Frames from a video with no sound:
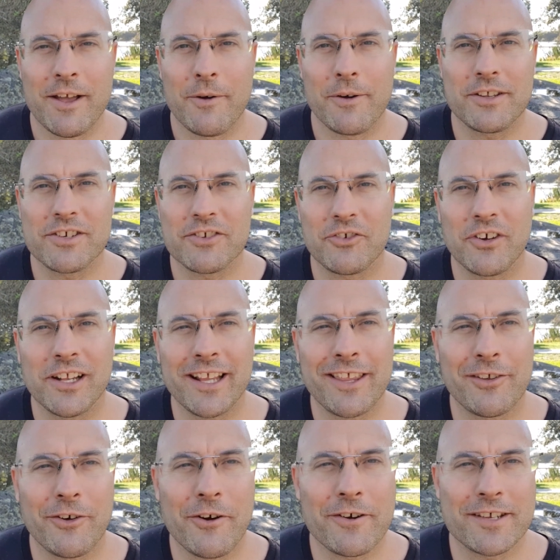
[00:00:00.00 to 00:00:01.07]
which has really
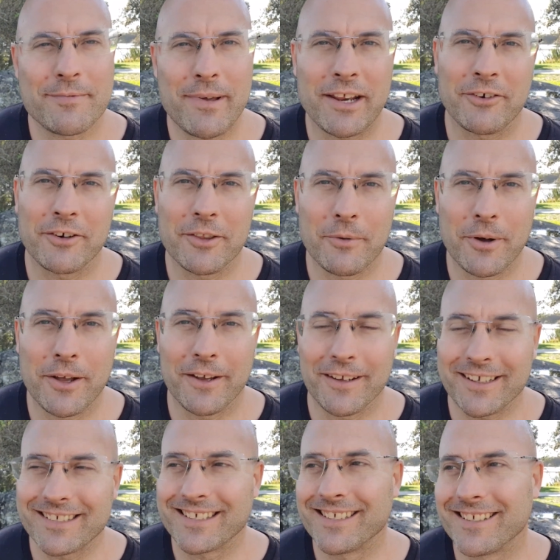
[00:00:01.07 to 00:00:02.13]
thrown a spanner in the
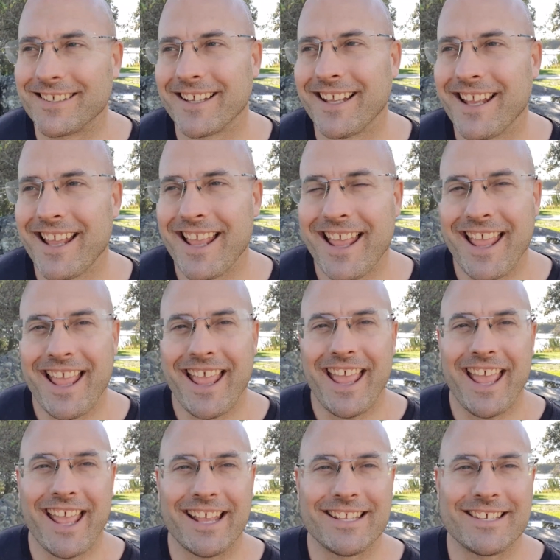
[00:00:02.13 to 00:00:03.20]
works.
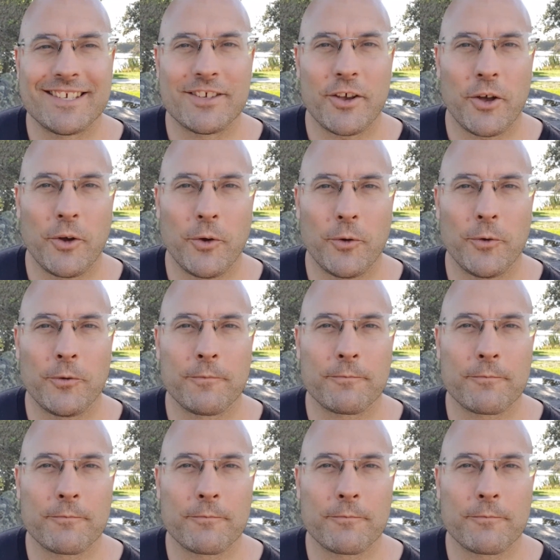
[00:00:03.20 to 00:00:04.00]
And so